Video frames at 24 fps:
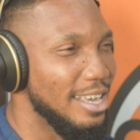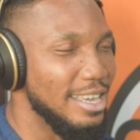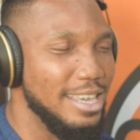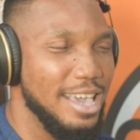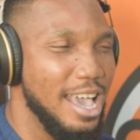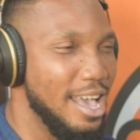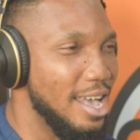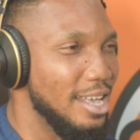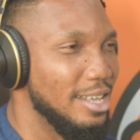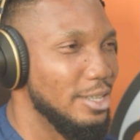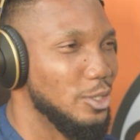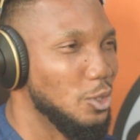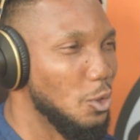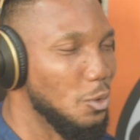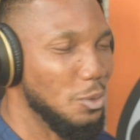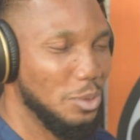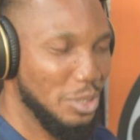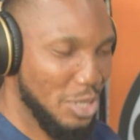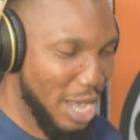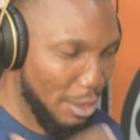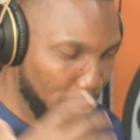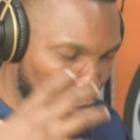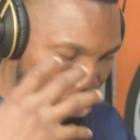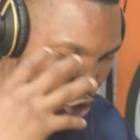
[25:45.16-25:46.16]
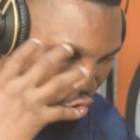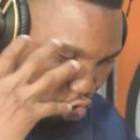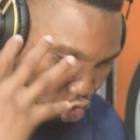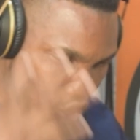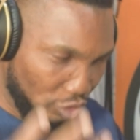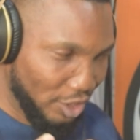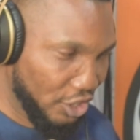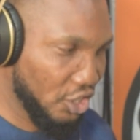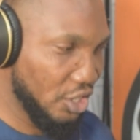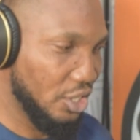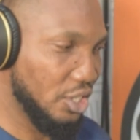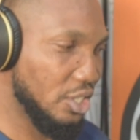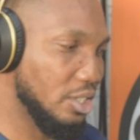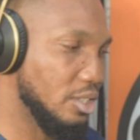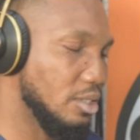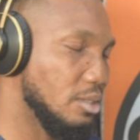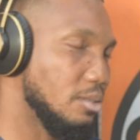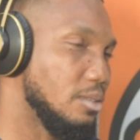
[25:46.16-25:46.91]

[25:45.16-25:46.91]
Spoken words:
Yeah, so you have to stretch it.